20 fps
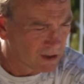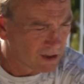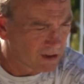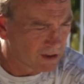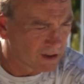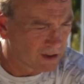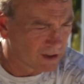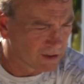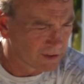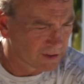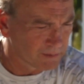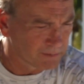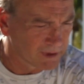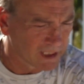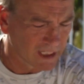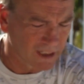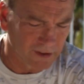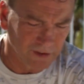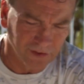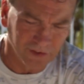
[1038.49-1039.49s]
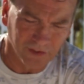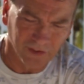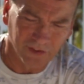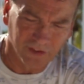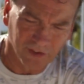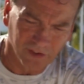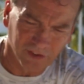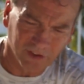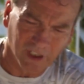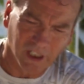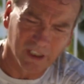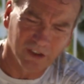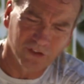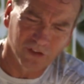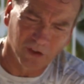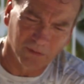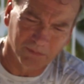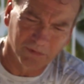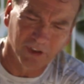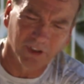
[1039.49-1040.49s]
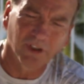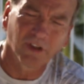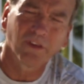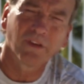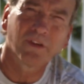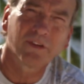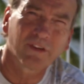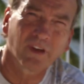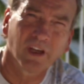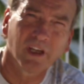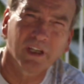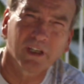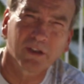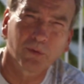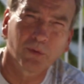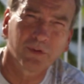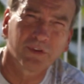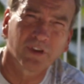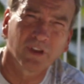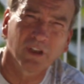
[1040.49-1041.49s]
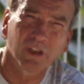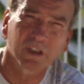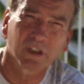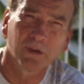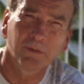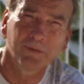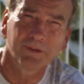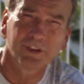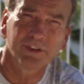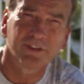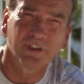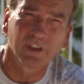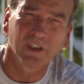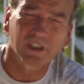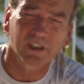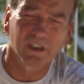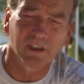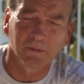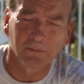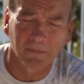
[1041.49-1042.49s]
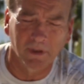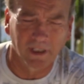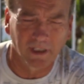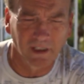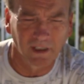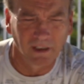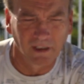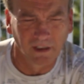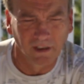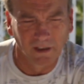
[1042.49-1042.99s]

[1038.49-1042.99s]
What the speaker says: All that matters is this guy jumped into the tank with Tilikum, and Tilikum,